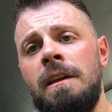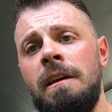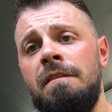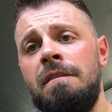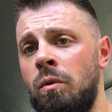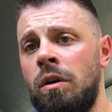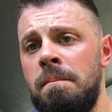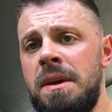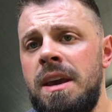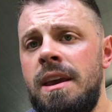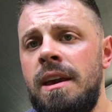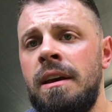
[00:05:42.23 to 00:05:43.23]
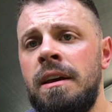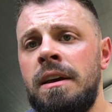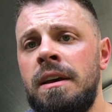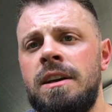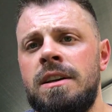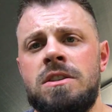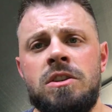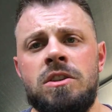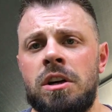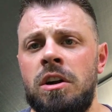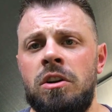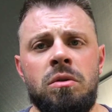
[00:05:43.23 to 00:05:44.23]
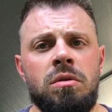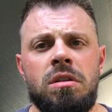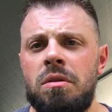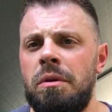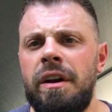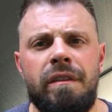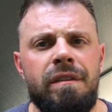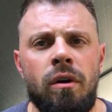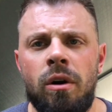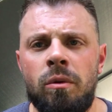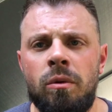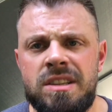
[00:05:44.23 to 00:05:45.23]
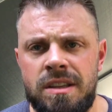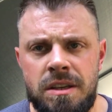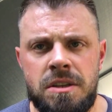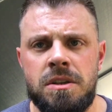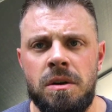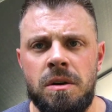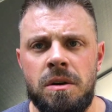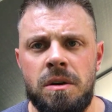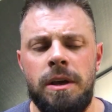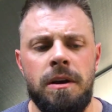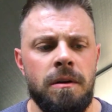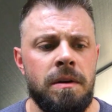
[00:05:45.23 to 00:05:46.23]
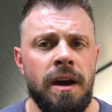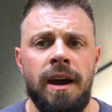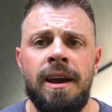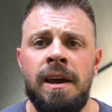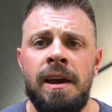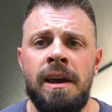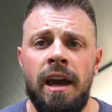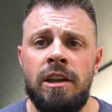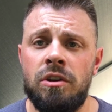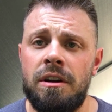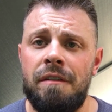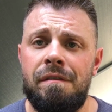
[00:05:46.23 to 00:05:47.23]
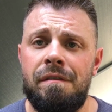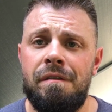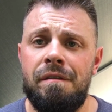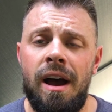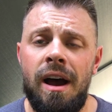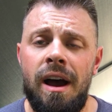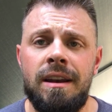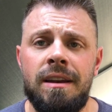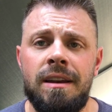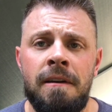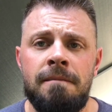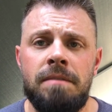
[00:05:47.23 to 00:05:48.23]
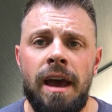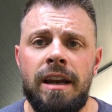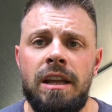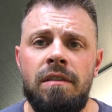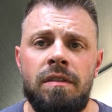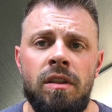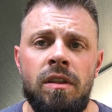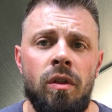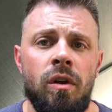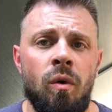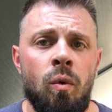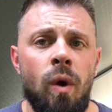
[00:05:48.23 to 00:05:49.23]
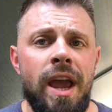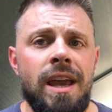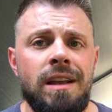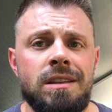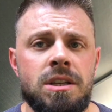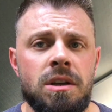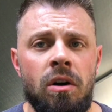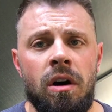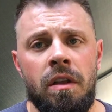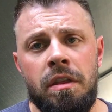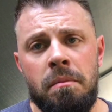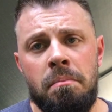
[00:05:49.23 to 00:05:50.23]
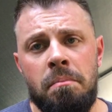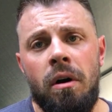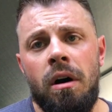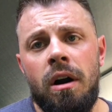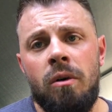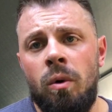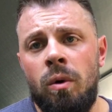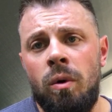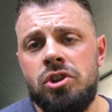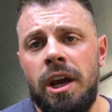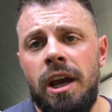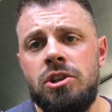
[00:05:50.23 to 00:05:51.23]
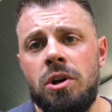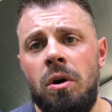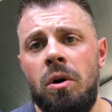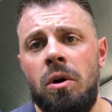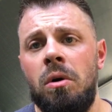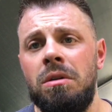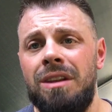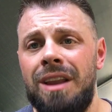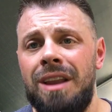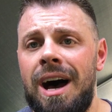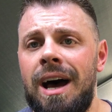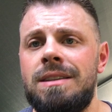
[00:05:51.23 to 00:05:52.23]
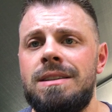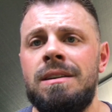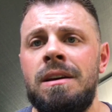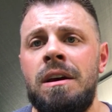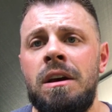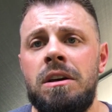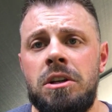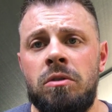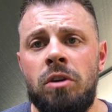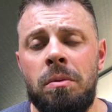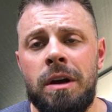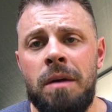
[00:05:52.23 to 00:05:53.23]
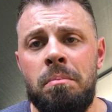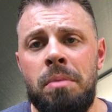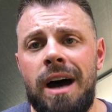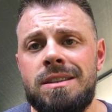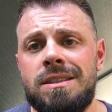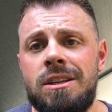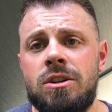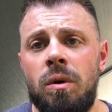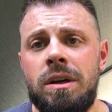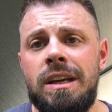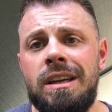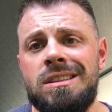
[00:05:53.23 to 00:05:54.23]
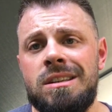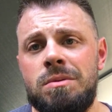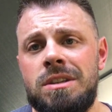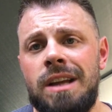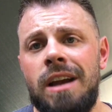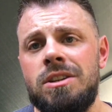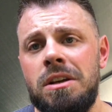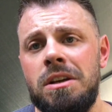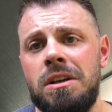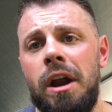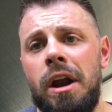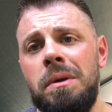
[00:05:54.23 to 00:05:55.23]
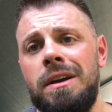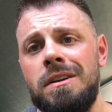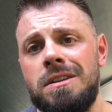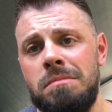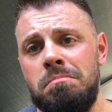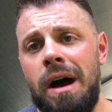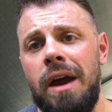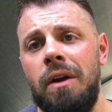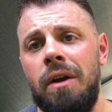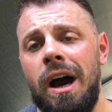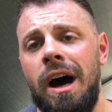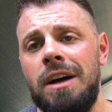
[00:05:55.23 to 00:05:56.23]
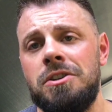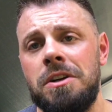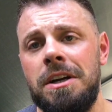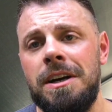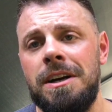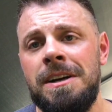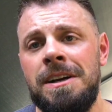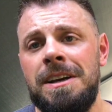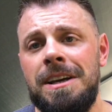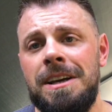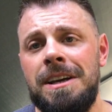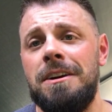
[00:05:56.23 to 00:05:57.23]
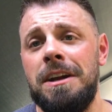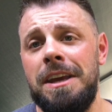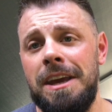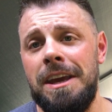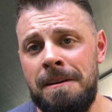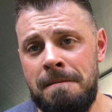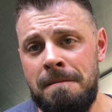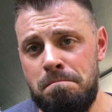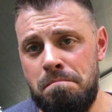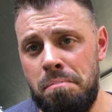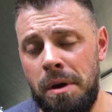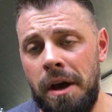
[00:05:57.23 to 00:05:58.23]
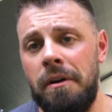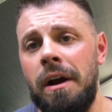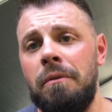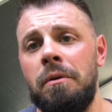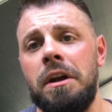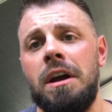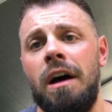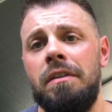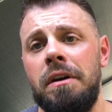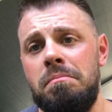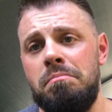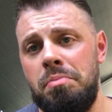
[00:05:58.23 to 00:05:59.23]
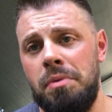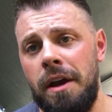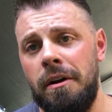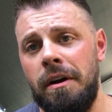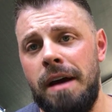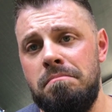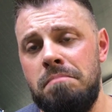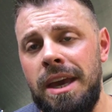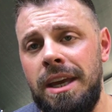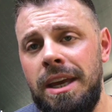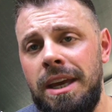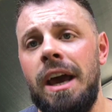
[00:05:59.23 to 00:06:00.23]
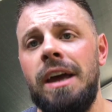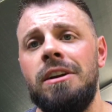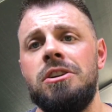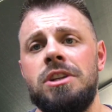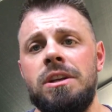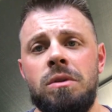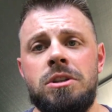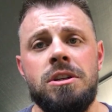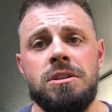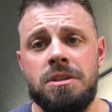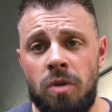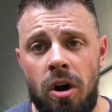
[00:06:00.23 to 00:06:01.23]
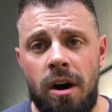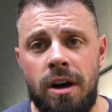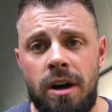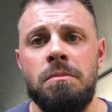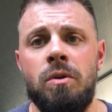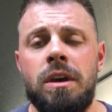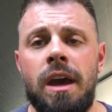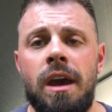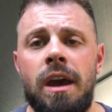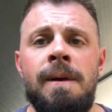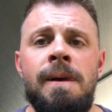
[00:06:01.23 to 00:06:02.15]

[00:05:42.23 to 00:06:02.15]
if it were me is you're going to do 3 to 4 weeks of this, so to speak. Okay, and you're going to find that even though the weight on the bar won't change a whole lot, your aerobic capacity is going to get substantially better because the mitochondria is going to get better at recovering, better at making energy, which is awesome. Okay,